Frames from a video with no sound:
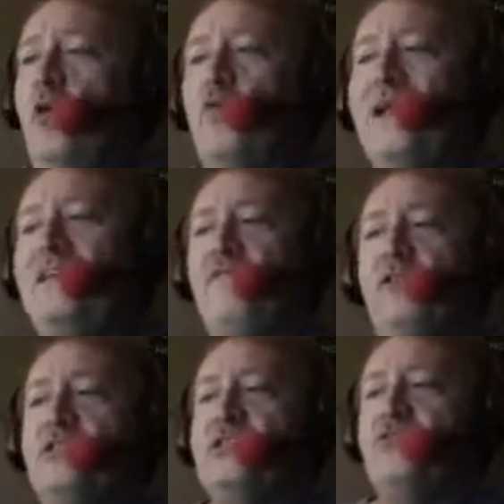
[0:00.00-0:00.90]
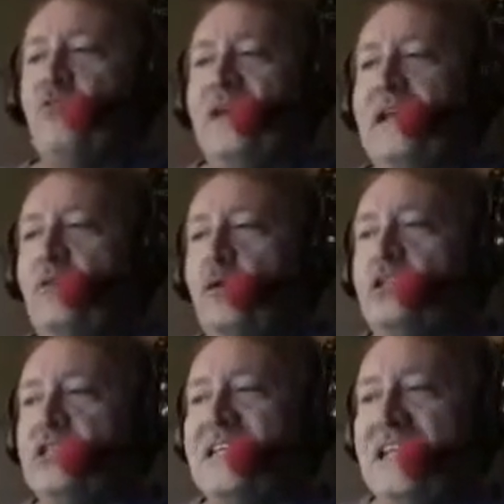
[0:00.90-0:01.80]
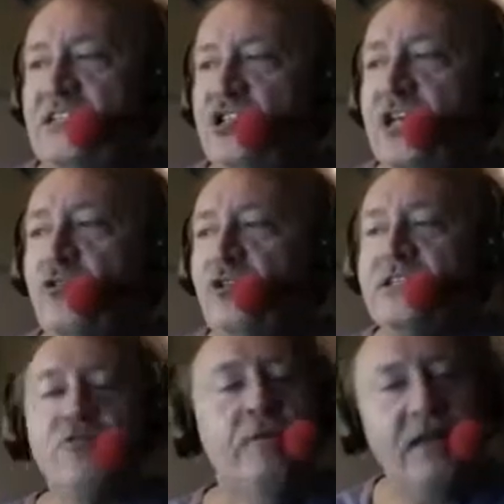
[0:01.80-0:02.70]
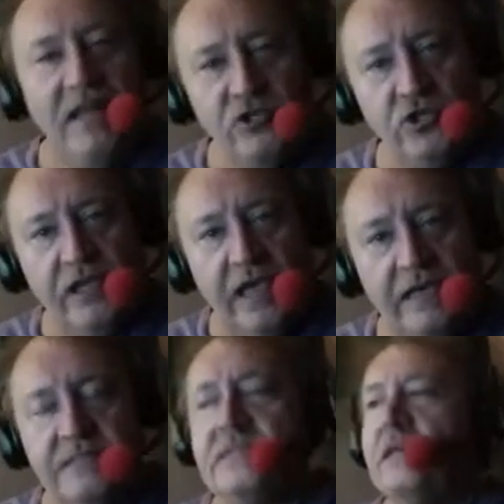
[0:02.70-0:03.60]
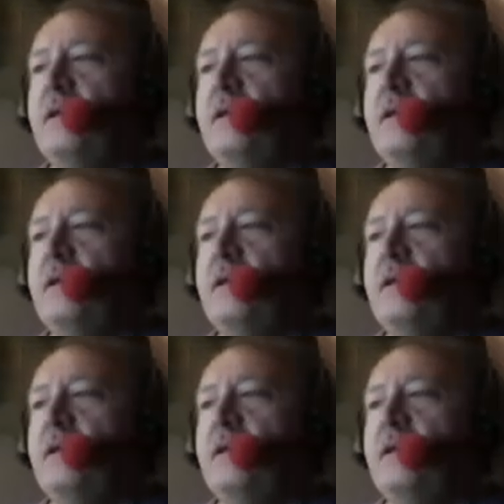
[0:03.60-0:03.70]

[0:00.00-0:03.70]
Reed versus Reed, which is a gender discrimination case.